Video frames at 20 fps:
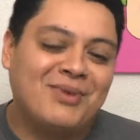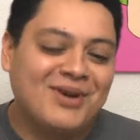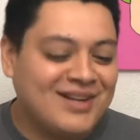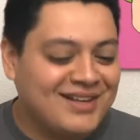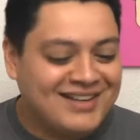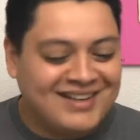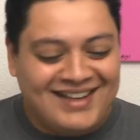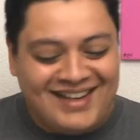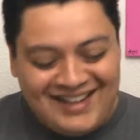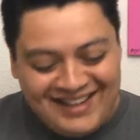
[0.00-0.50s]

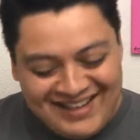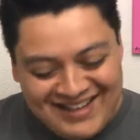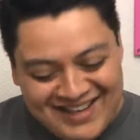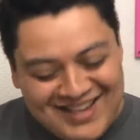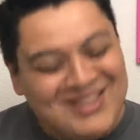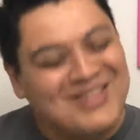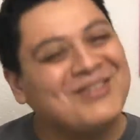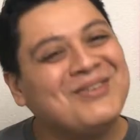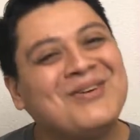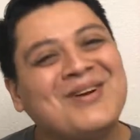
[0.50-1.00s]
But
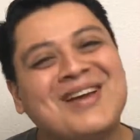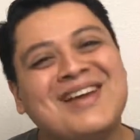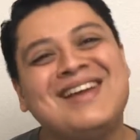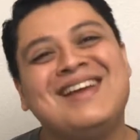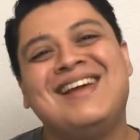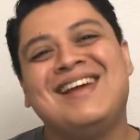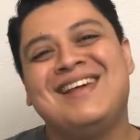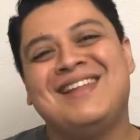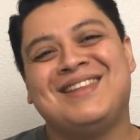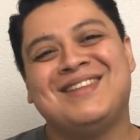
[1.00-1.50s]
either
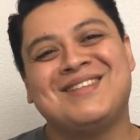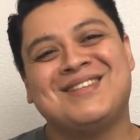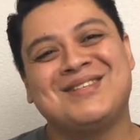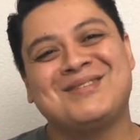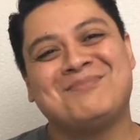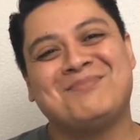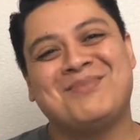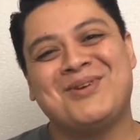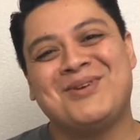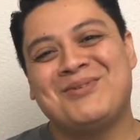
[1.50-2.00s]
way, this
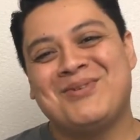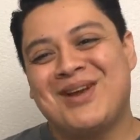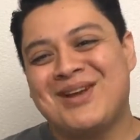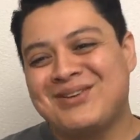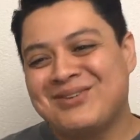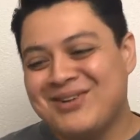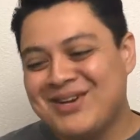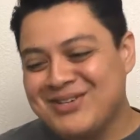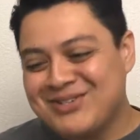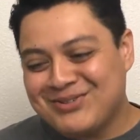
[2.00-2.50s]
has been
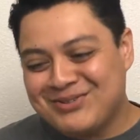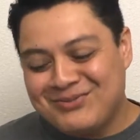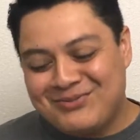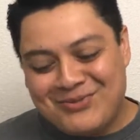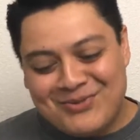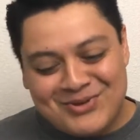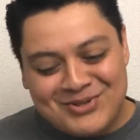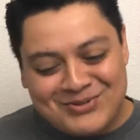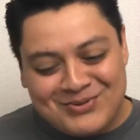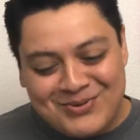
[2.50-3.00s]
Recreational
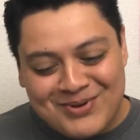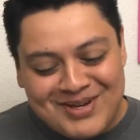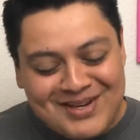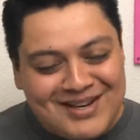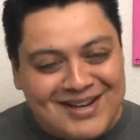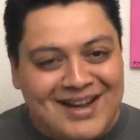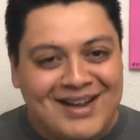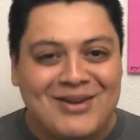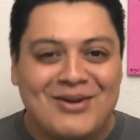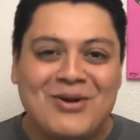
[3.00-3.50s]

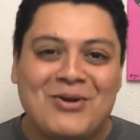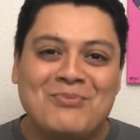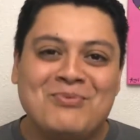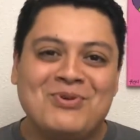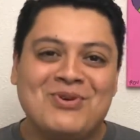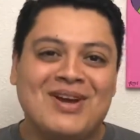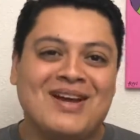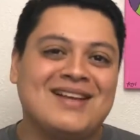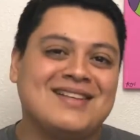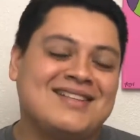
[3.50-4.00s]
420. I hope
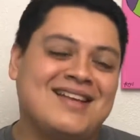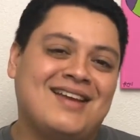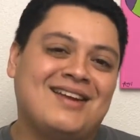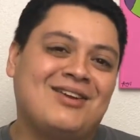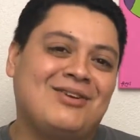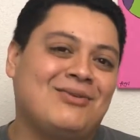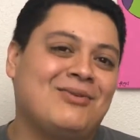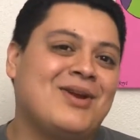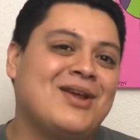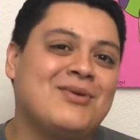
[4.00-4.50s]
you guys had a
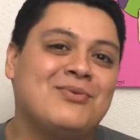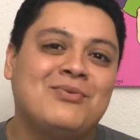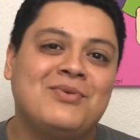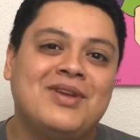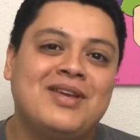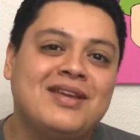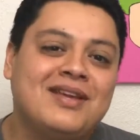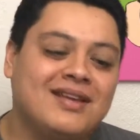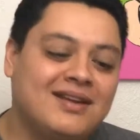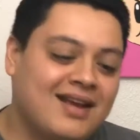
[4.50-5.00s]
great
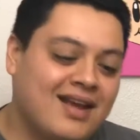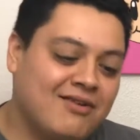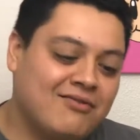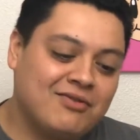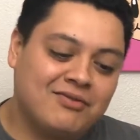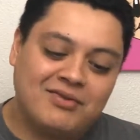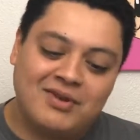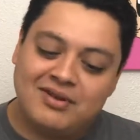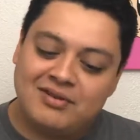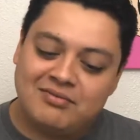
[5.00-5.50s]
week and have
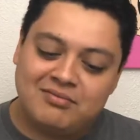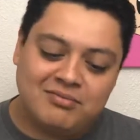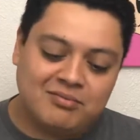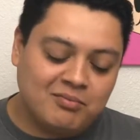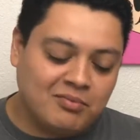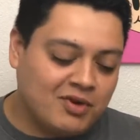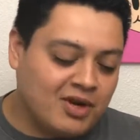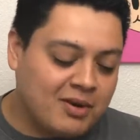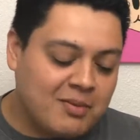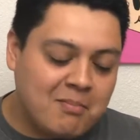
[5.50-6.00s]
an
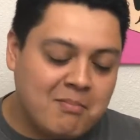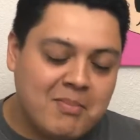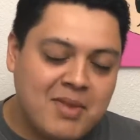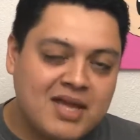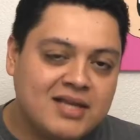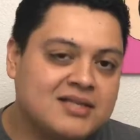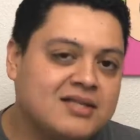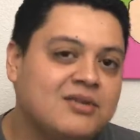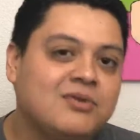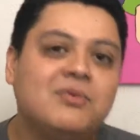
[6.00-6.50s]

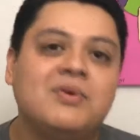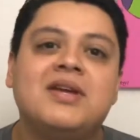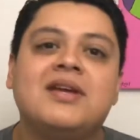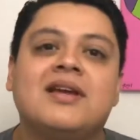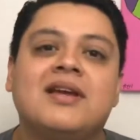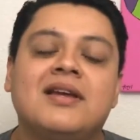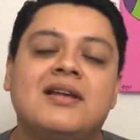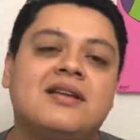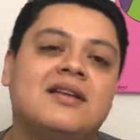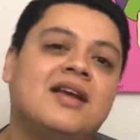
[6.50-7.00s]
amazing
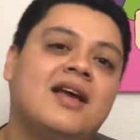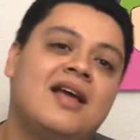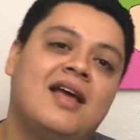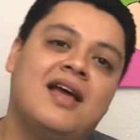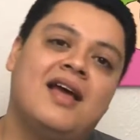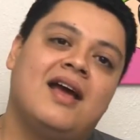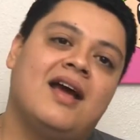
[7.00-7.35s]
weekend.